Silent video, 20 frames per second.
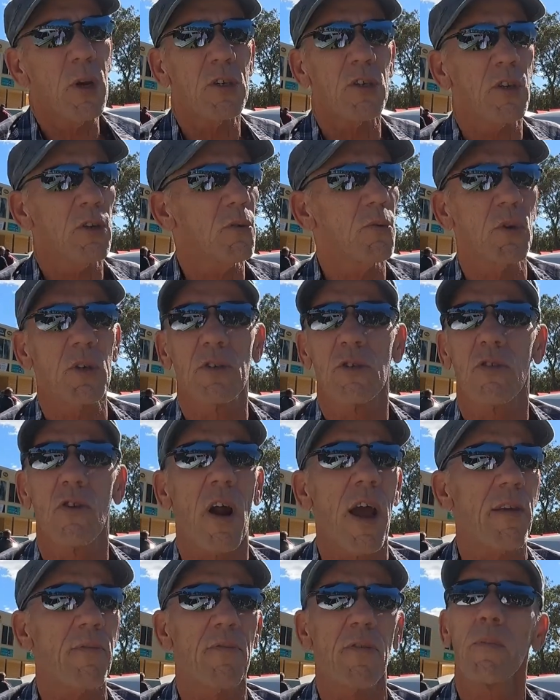Which was
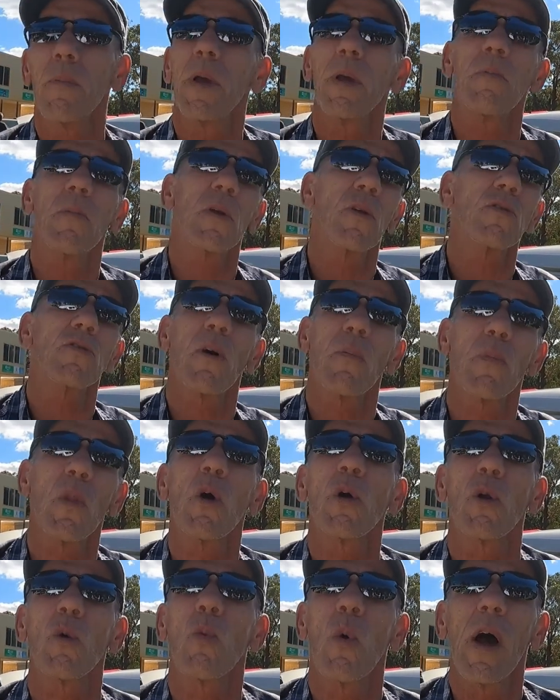great for me because I'm
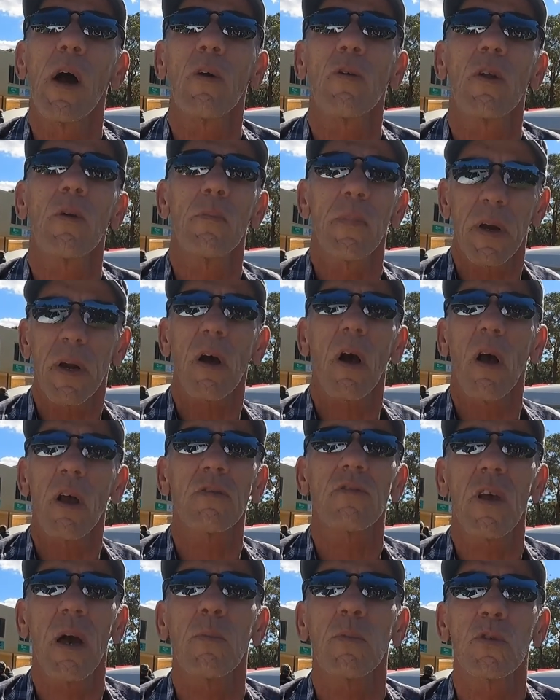not a welder, but I
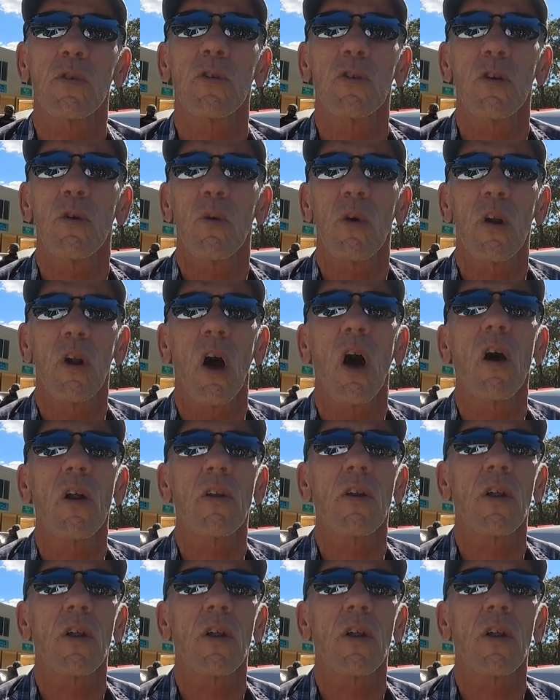was able to do a lot.